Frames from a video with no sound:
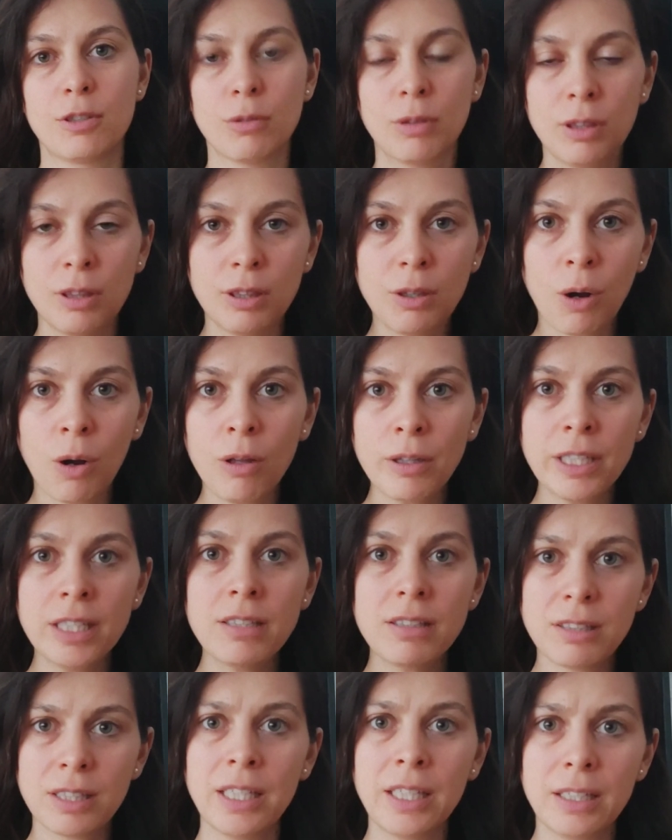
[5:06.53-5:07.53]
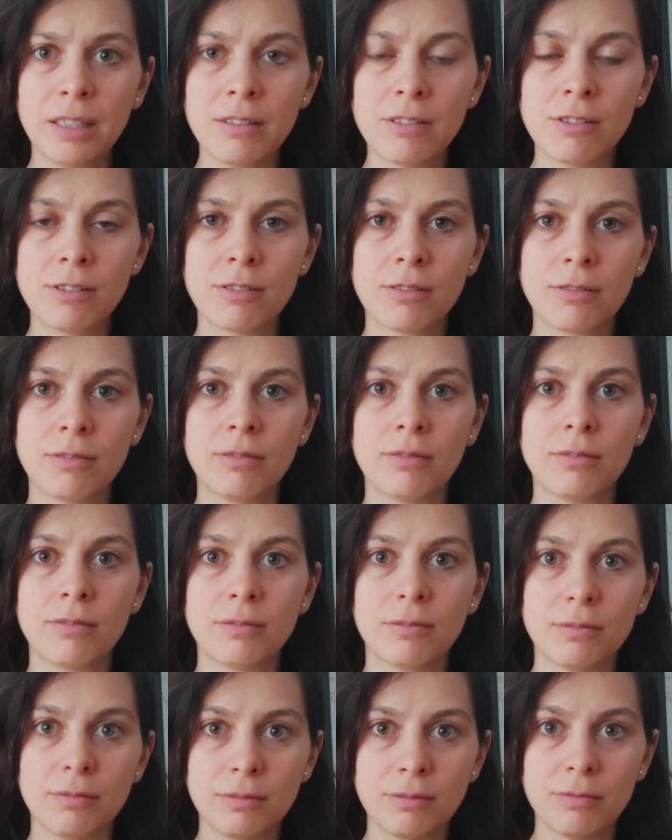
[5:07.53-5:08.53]
So all these things
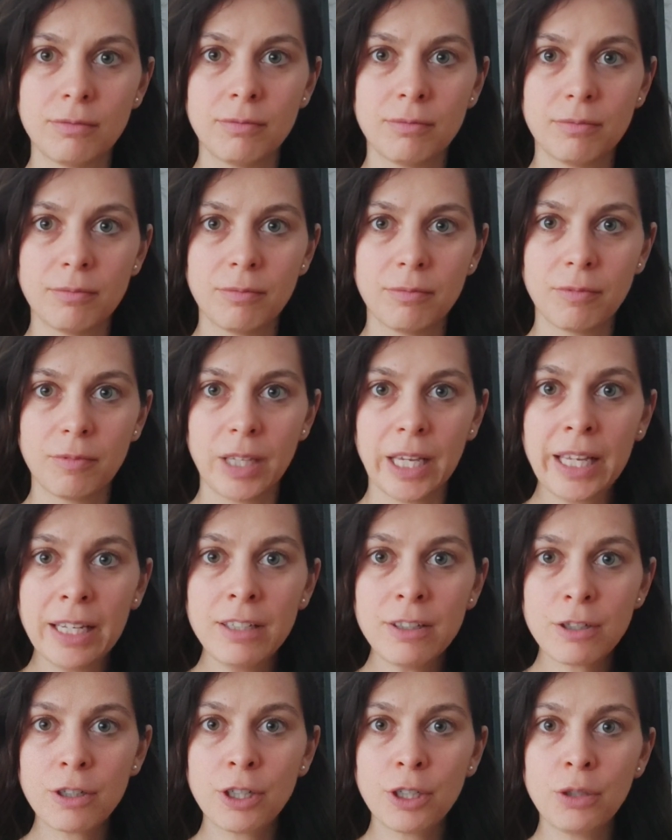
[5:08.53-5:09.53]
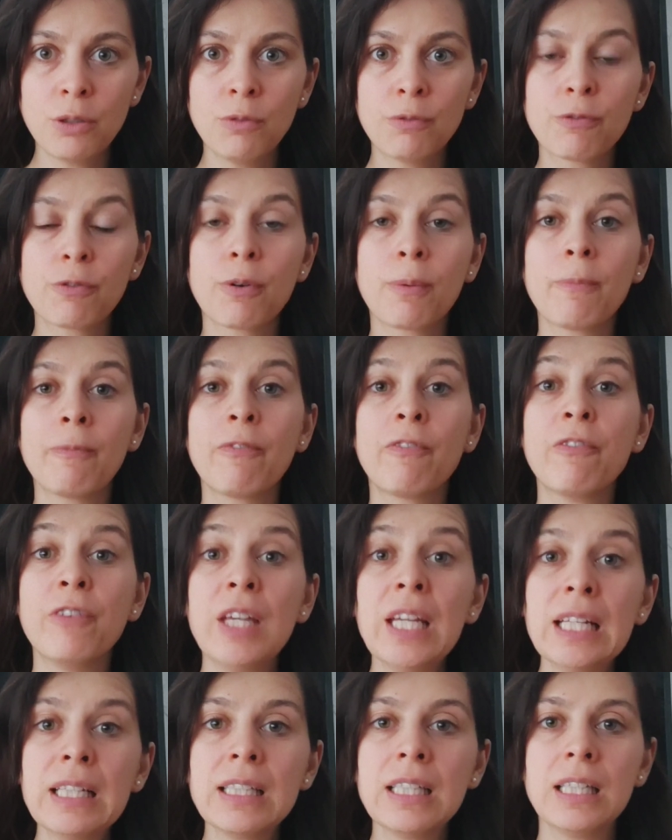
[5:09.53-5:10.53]
hinder you from
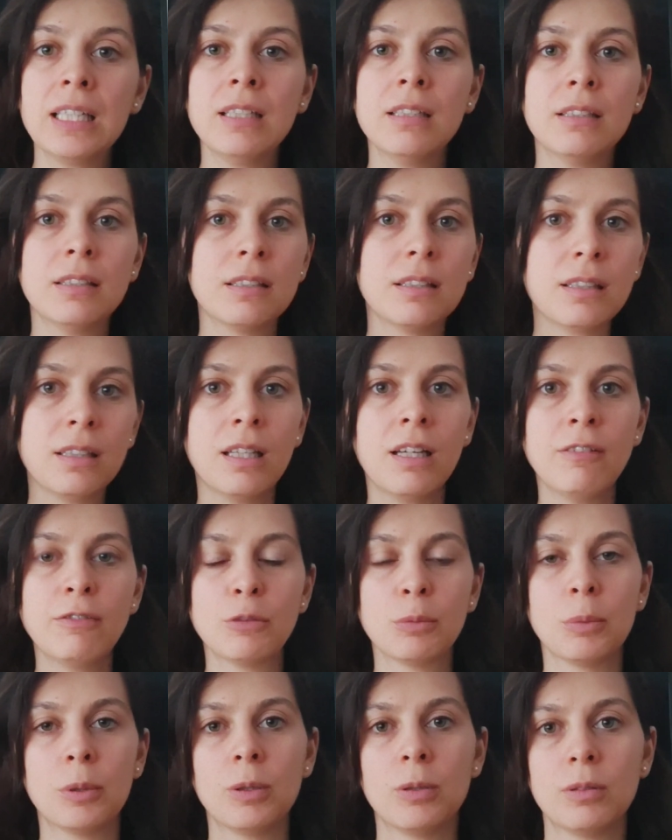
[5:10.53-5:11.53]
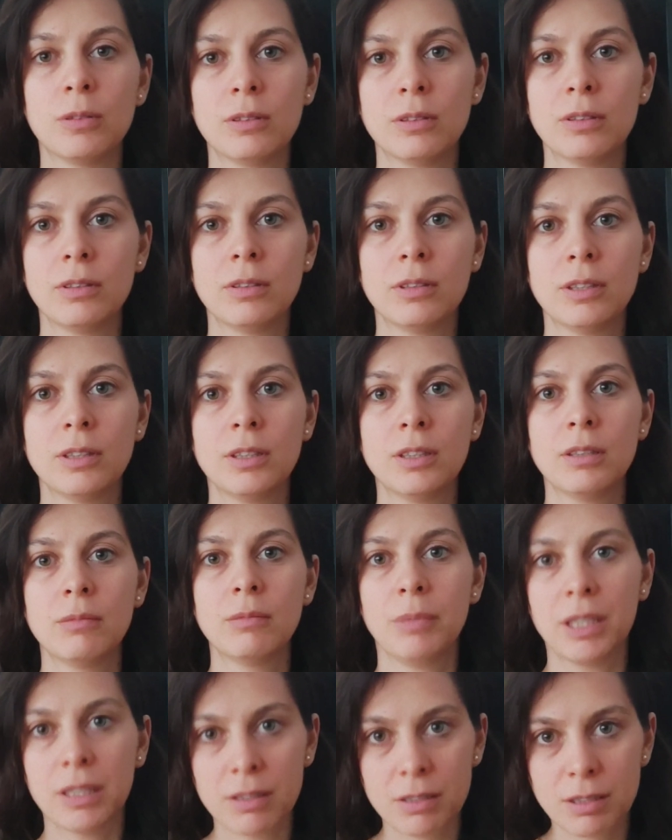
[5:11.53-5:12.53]
feeling lovable,
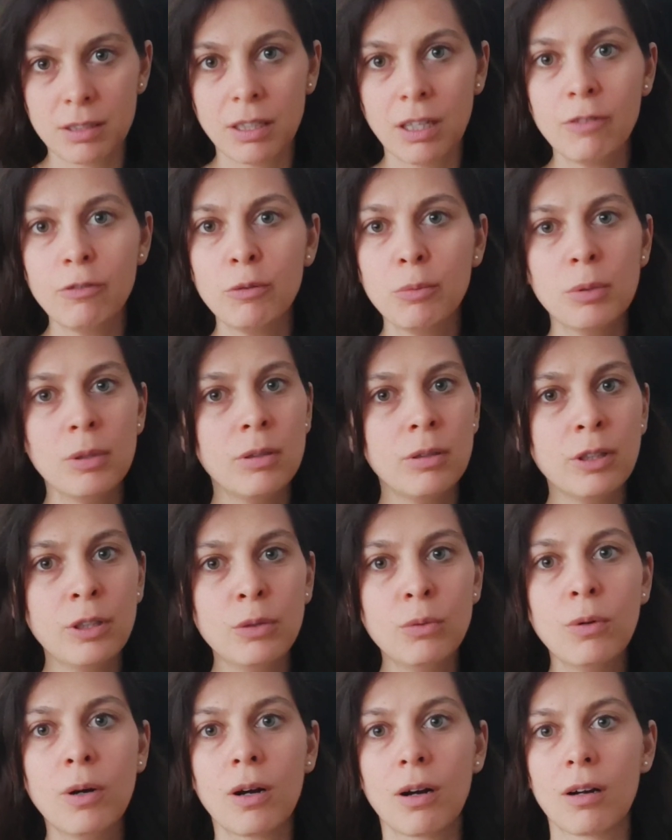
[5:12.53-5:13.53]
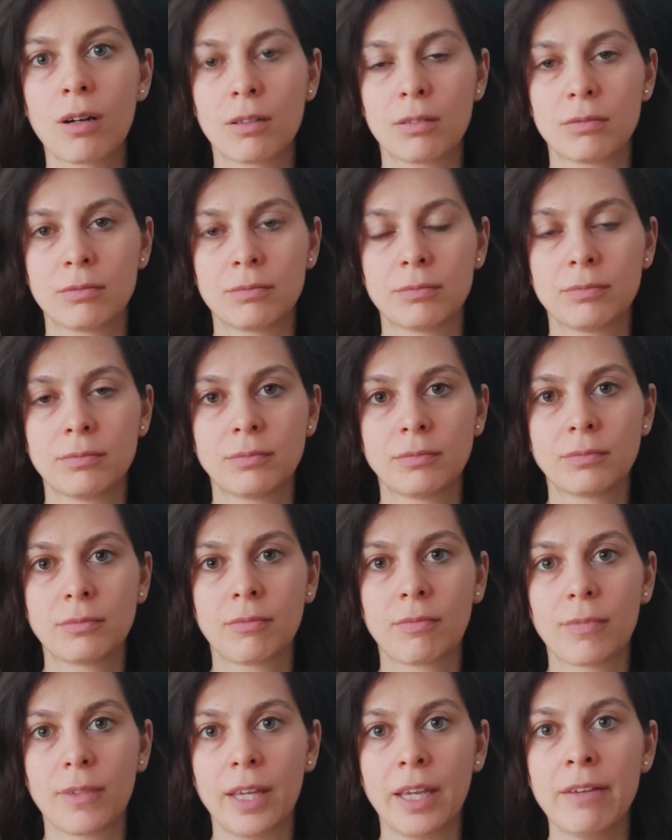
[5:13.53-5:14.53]
because lovable you are.
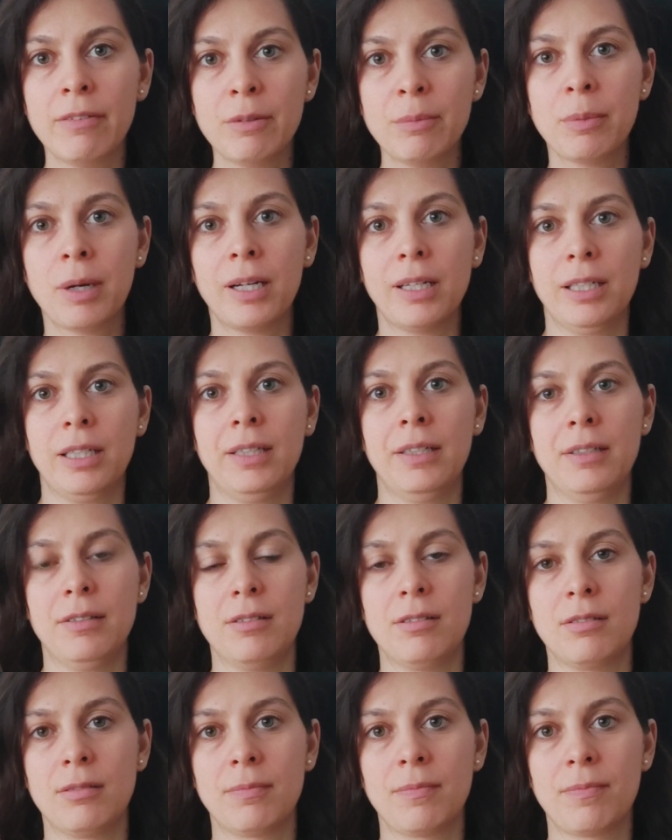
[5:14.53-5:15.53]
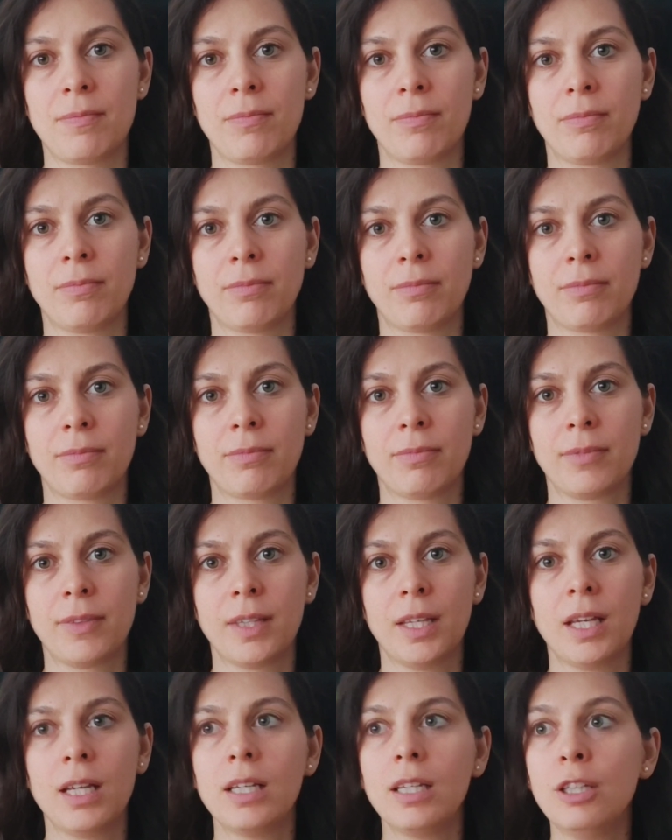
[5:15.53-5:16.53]
Everybody is.
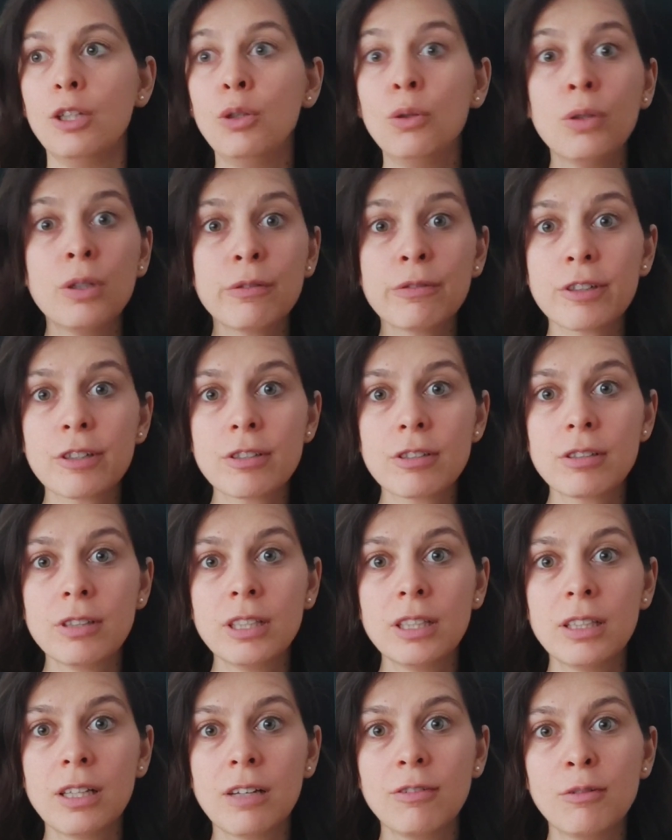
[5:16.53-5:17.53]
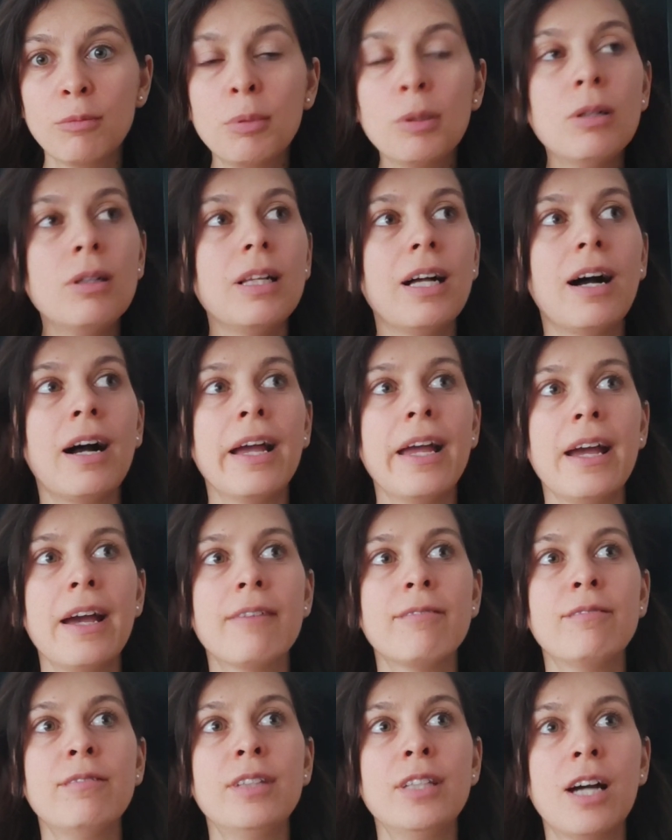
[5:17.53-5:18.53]
Universally lovable, I
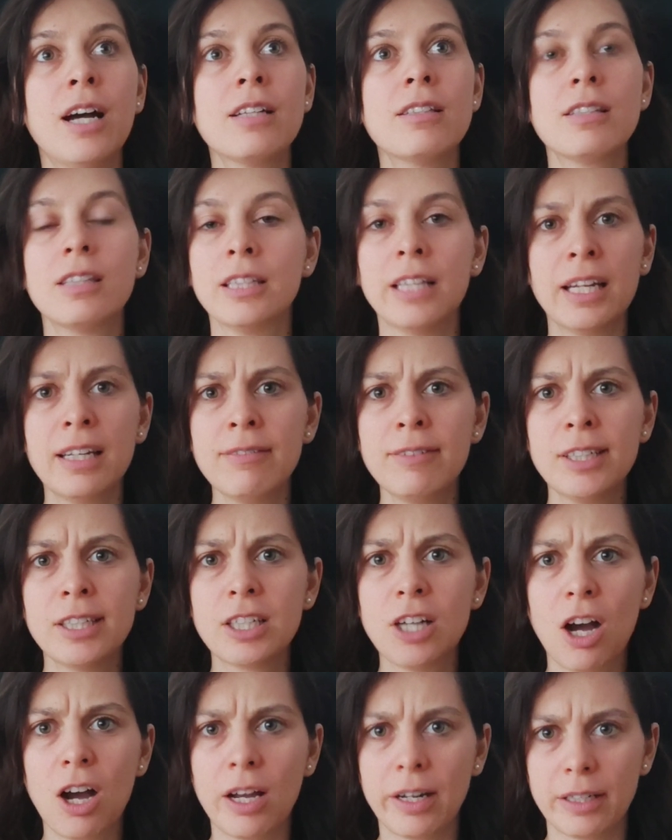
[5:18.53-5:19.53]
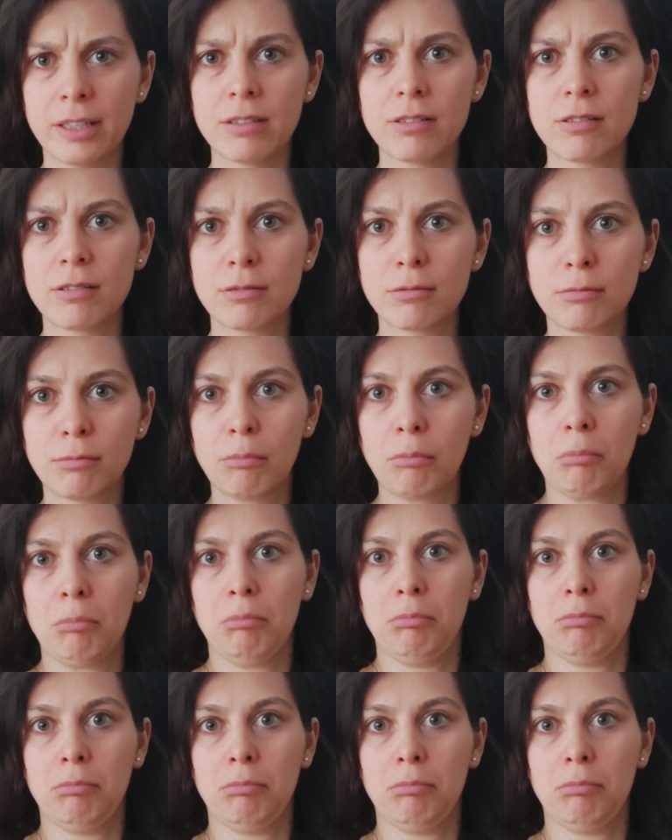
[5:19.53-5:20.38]
have not even God is.